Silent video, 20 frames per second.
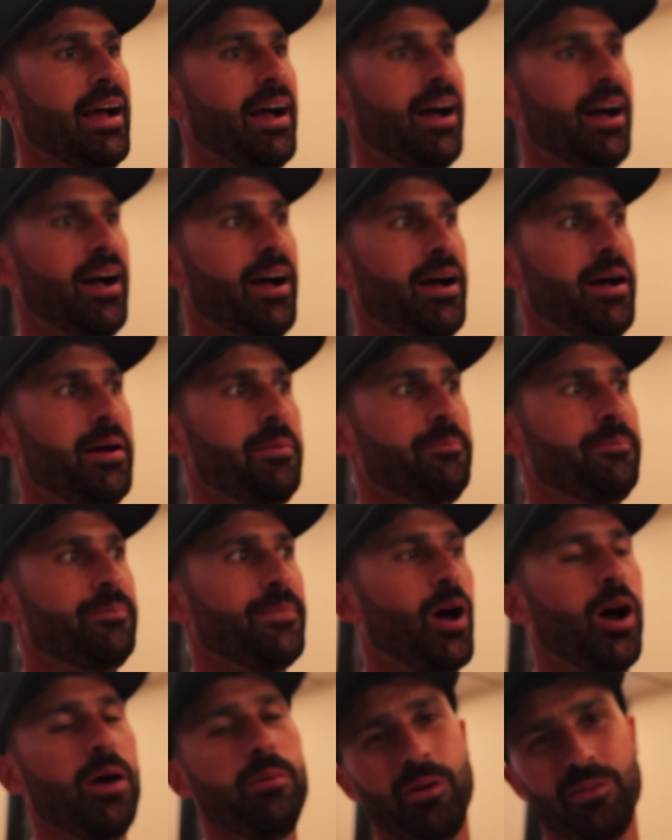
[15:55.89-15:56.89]

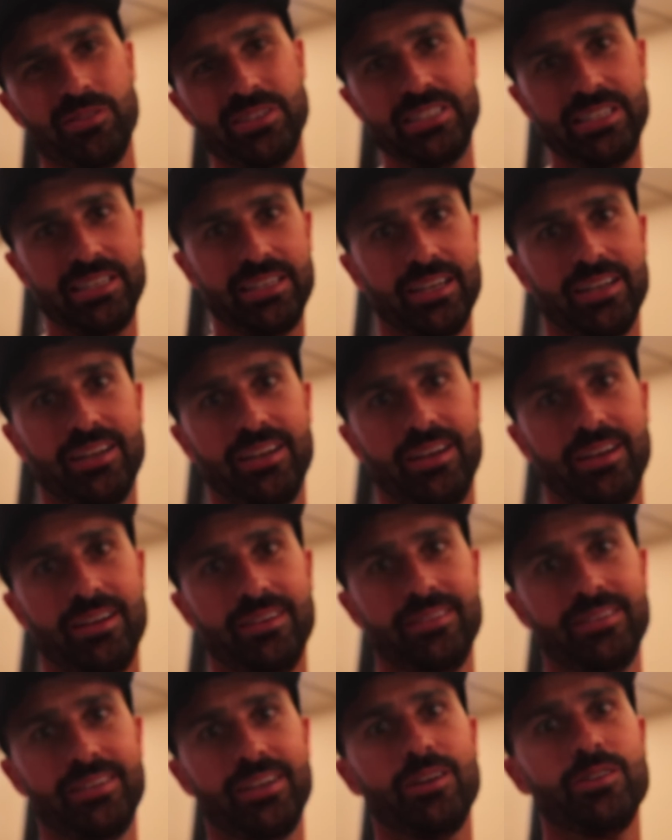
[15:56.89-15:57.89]
I'm obviously
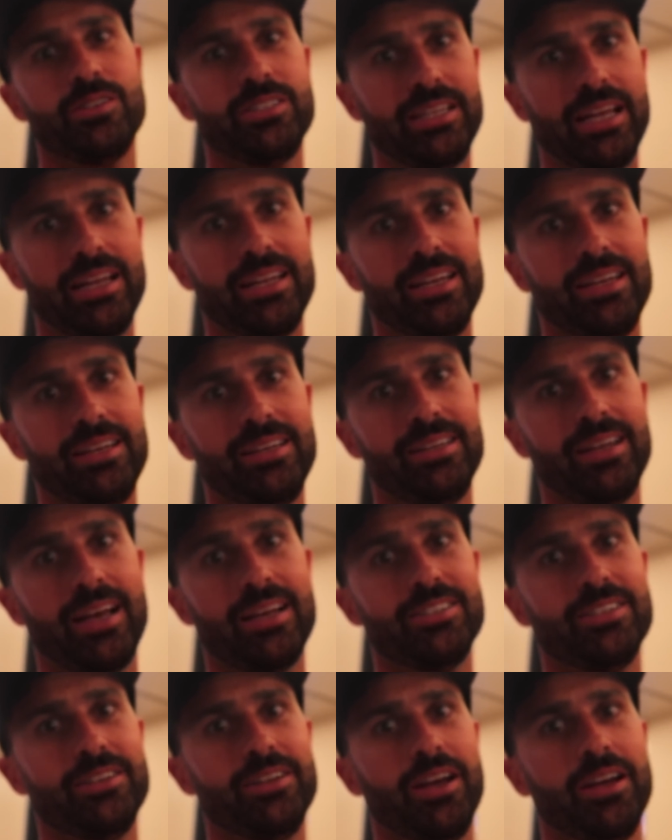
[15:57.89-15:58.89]
gonna go steady,
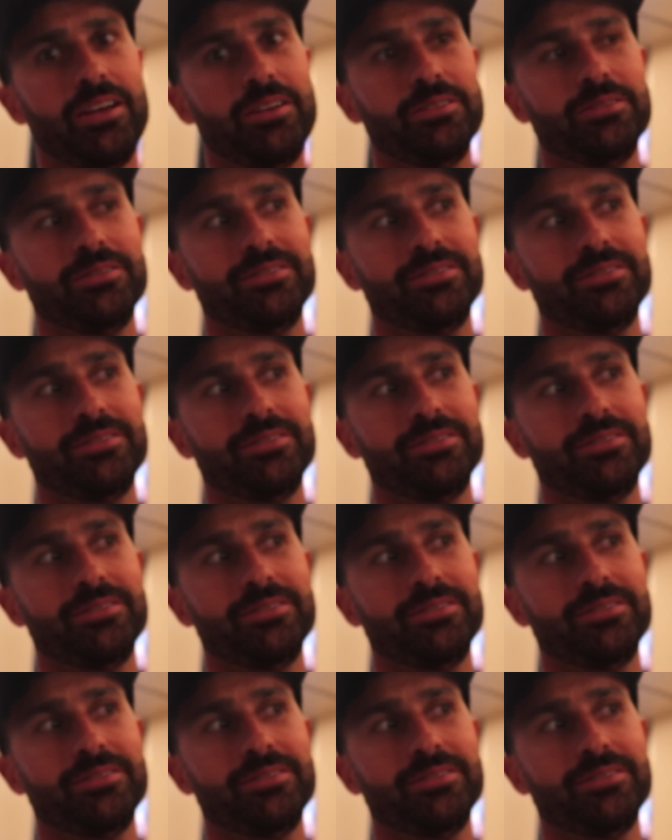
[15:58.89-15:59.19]
as you know.